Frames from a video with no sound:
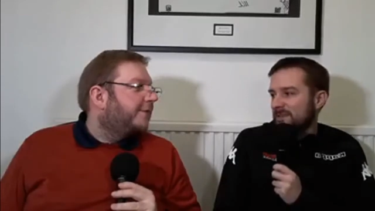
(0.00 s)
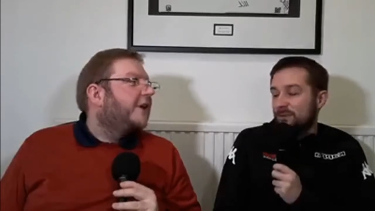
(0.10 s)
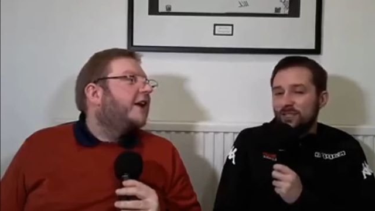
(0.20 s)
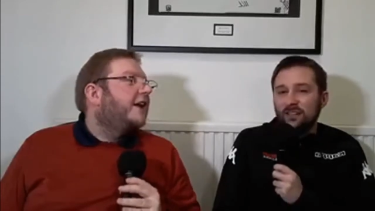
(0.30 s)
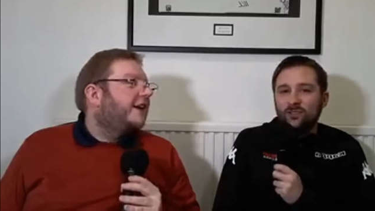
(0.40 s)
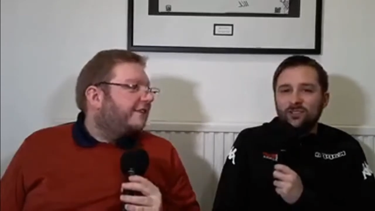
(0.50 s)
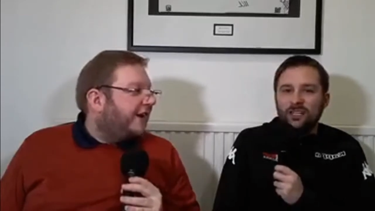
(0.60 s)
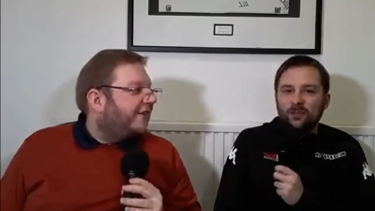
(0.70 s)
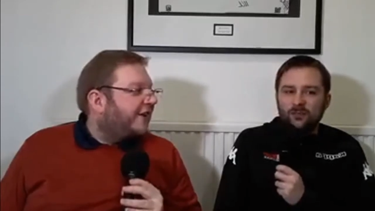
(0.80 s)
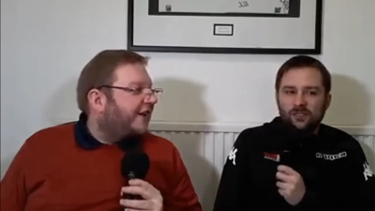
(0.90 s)
Speaker 1: But yeah, good.
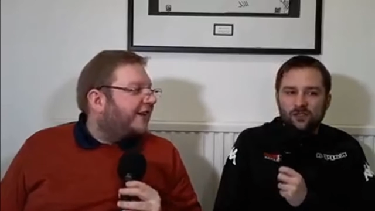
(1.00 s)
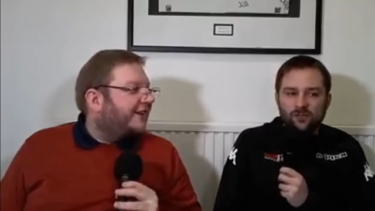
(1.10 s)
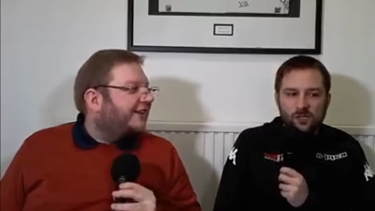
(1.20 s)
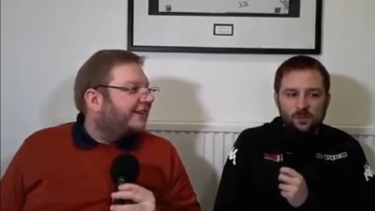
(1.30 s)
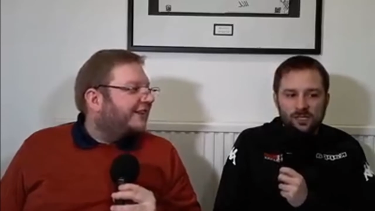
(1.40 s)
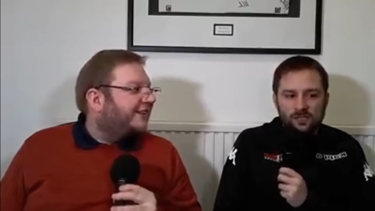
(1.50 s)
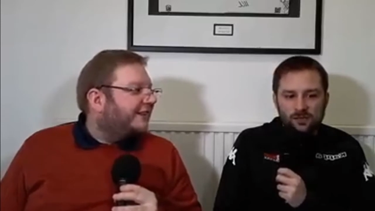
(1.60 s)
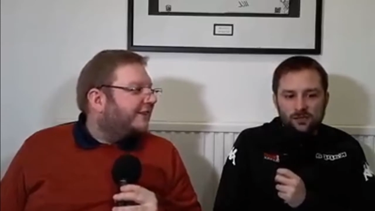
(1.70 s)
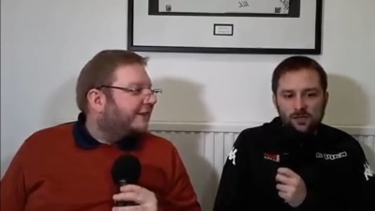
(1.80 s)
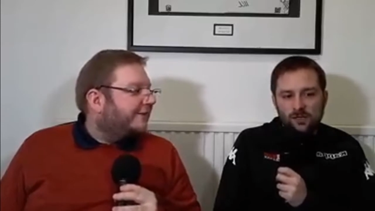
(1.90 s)
I mean, obviously good to speak
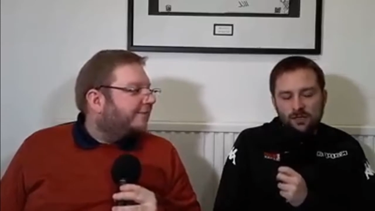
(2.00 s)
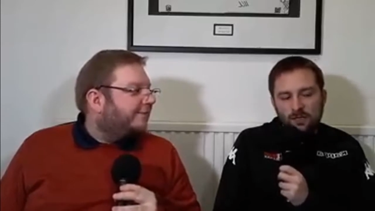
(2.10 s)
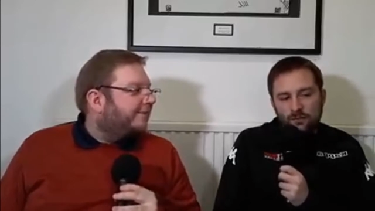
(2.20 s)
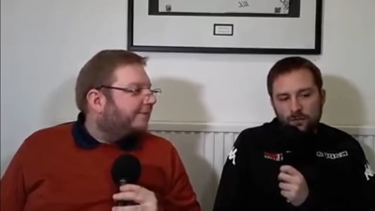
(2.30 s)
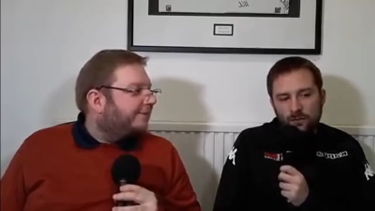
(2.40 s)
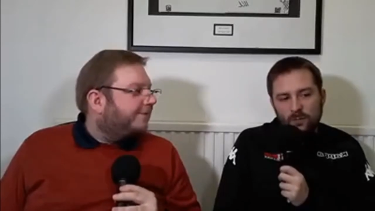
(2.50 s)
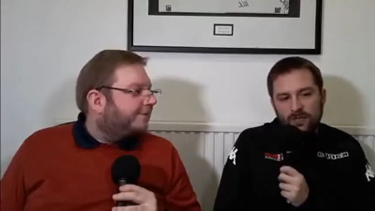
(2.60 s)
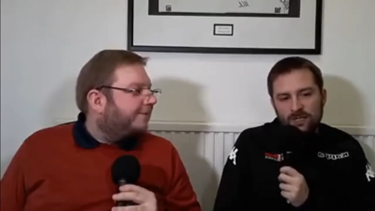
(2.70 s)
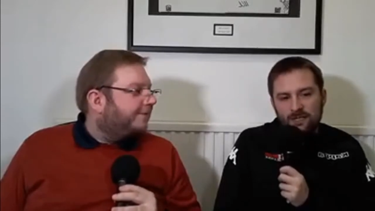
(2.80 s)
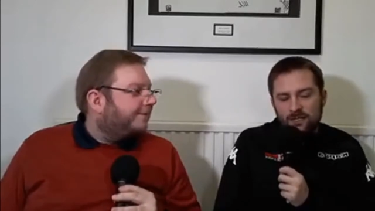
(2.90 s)
to a few of the
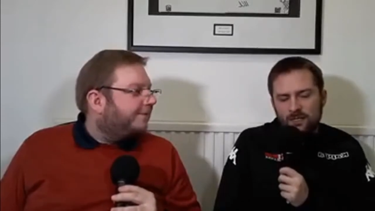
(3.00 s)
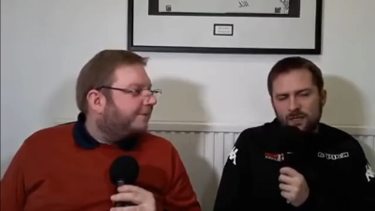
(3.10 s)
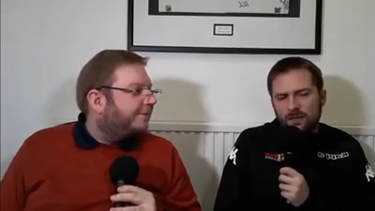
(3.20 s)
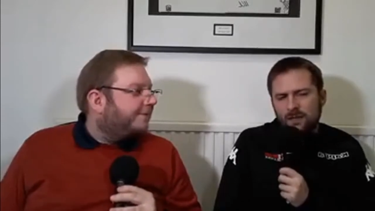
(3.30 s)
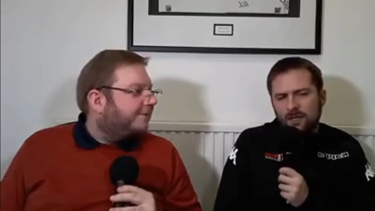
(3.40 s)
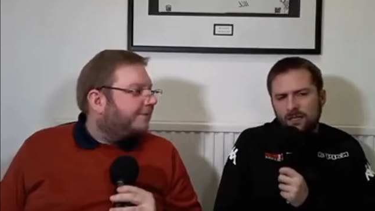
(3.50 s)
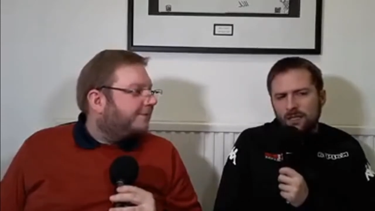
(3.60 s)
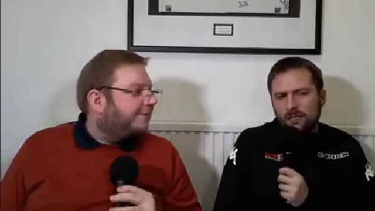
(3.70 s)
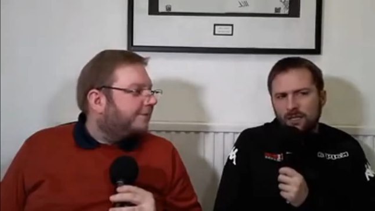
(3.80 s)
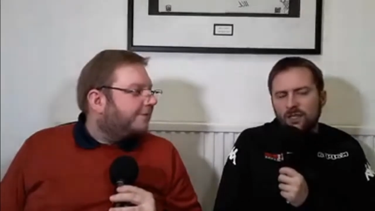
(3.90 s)
players
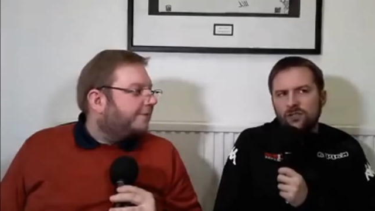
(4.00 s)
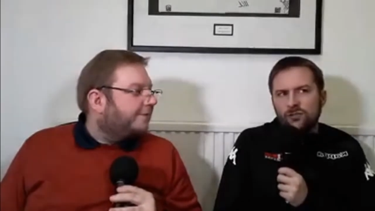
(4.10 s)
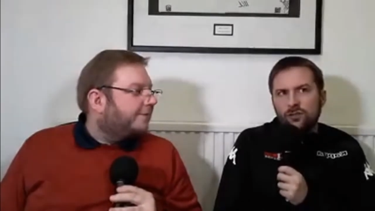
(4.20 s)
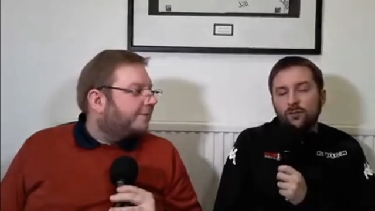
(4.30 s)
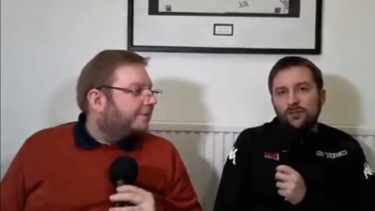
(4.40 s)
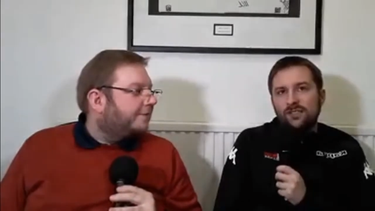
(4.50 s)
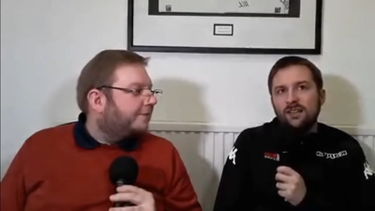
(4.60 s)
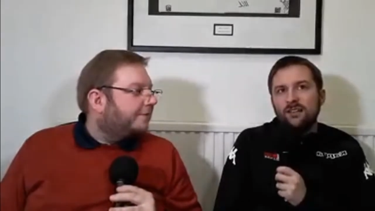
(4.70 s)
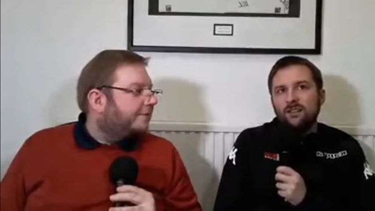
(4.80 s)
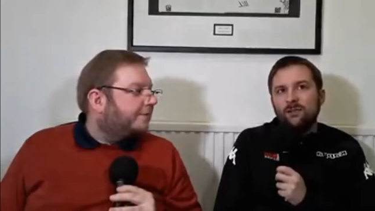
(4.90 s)
you can sort of
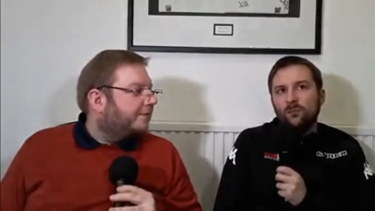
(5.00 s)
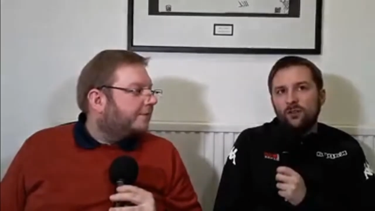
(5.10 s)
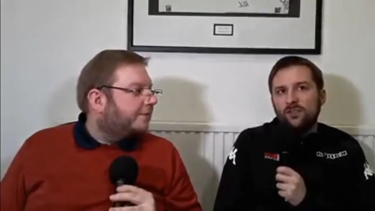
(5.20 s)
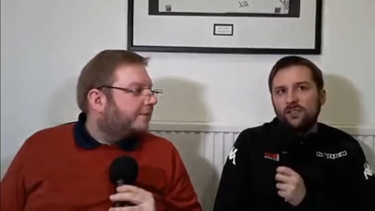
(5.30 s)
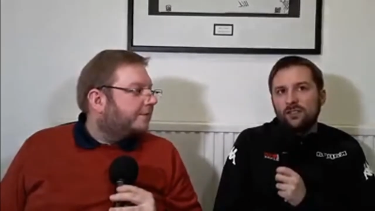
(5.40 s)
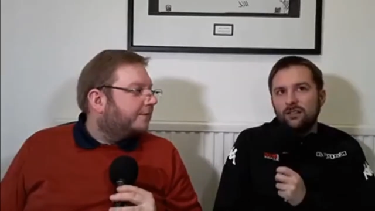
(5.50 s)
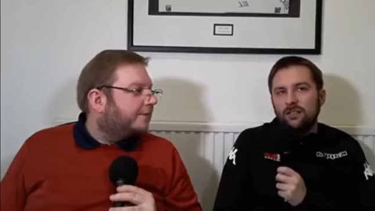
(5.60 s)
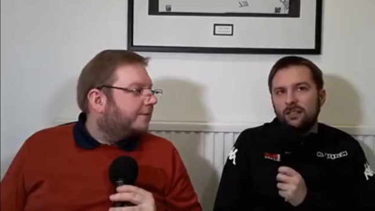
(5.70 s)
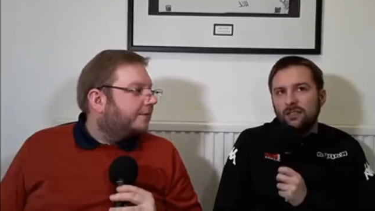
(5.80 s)
tell that Warrington are a